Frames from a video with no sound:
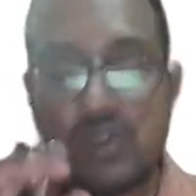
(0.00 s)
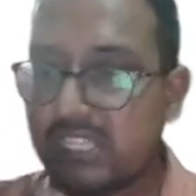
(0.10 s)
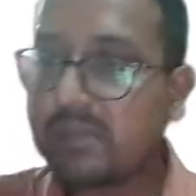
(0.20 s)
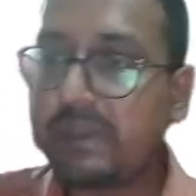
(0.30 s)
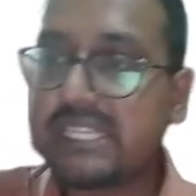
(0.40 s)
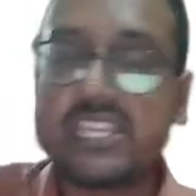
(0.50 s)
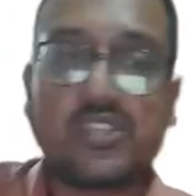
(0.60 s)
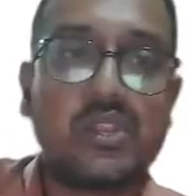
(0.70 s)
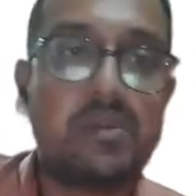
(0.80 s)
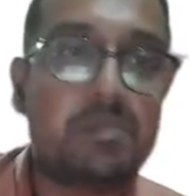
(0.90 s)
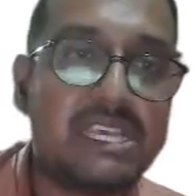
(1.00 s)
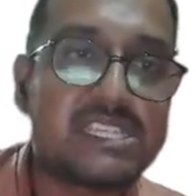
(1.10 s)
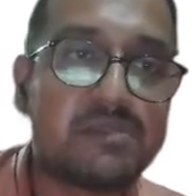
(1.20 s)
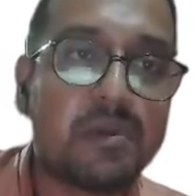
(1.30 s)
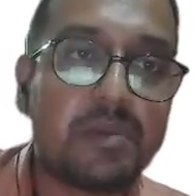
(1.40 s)
What is the basic theory?
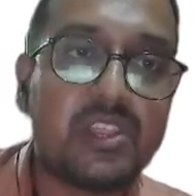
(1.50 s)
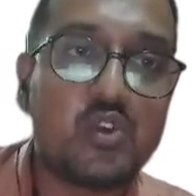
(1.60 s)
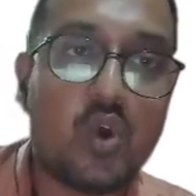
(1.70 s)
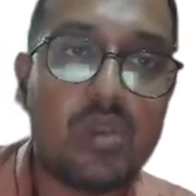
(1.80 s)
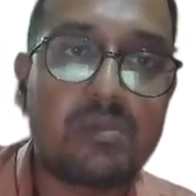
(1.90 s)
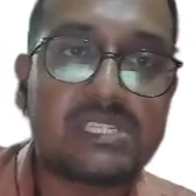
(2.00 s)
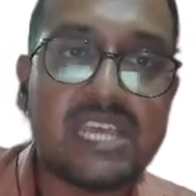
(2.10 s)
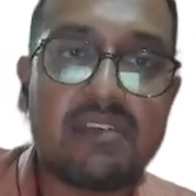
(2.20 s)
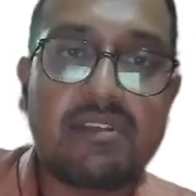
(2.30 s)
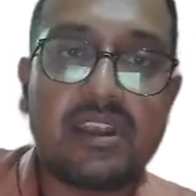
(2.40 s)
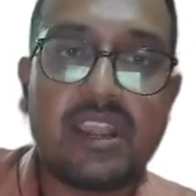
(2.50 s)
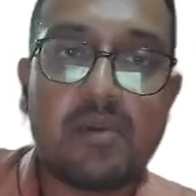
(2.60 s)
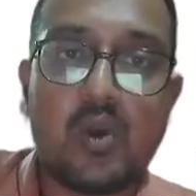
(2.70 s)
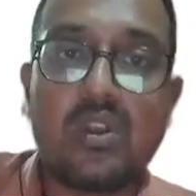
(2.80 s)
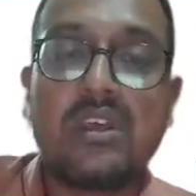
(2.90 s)
Please remember, you all must have read
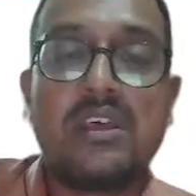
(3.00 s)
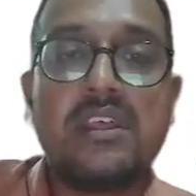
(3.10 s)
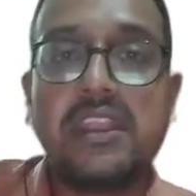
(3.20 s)
about